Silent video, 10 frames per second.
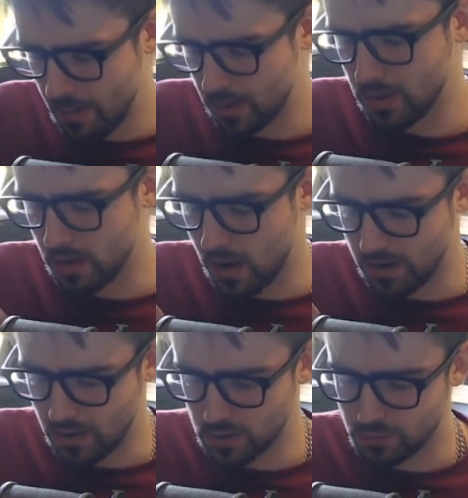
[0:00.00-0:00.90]
But the kind
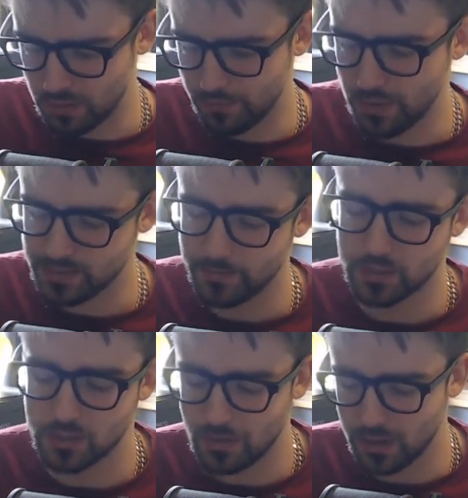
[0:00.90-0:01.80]
of notion, one of the points that
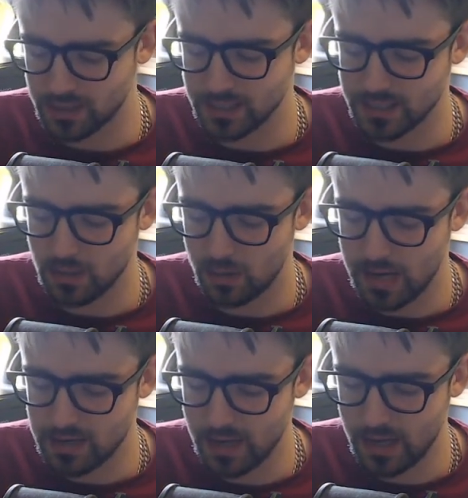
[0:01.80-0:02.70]
puts across is this whole
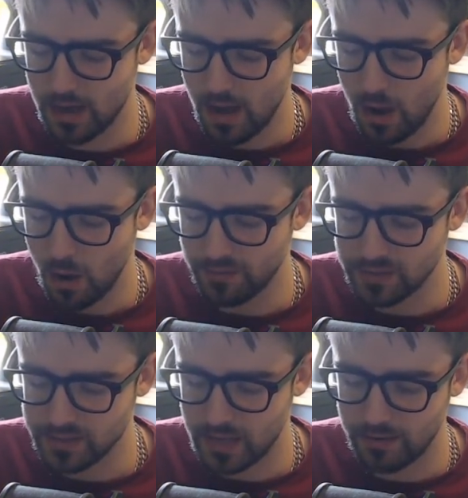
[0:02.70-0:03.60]
idea of,
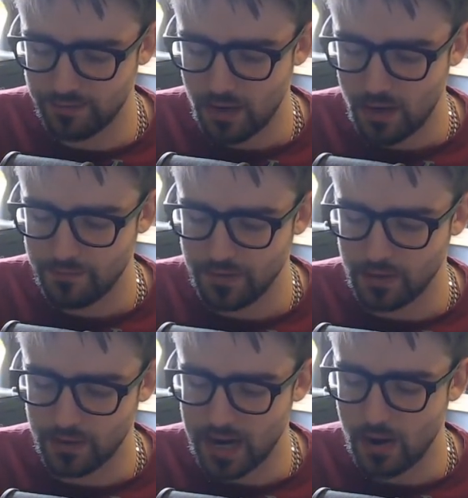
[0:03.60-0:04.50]
instead of
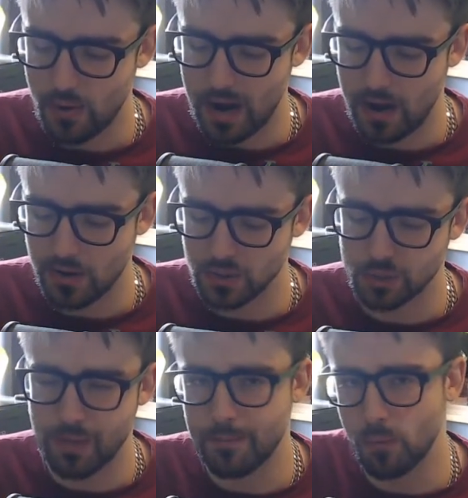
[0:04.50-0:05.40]
figuring out how to
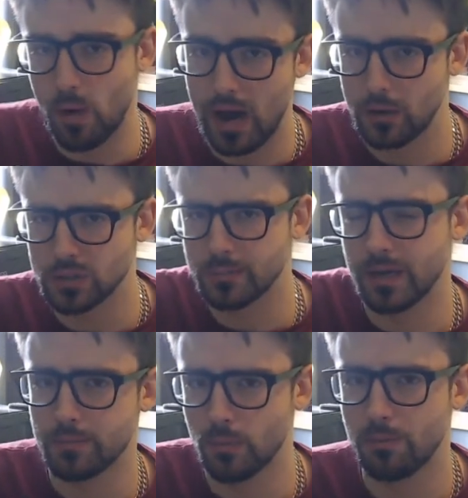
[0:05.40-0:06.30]
spend more hours to
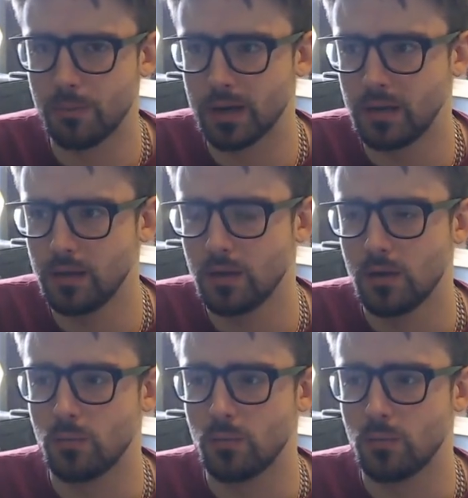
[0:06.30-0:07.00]
make more money,